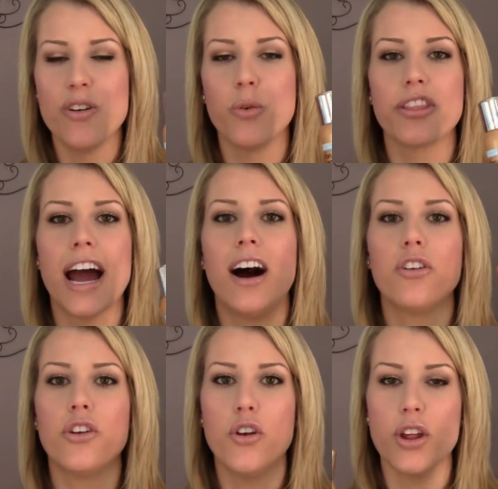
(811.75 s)

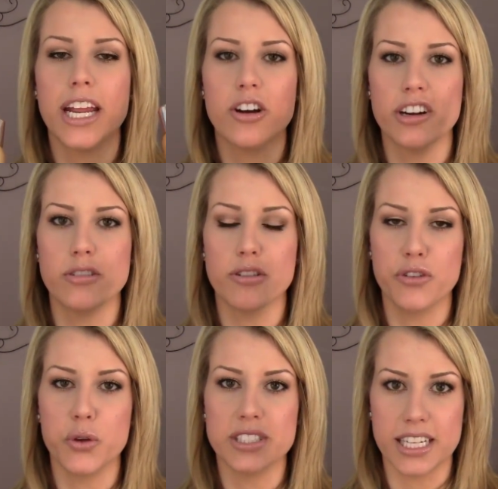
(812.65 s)
without hearing
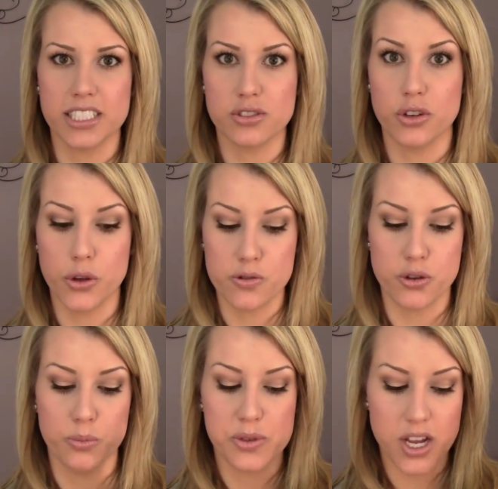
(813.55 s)
reviews like this on YouTube.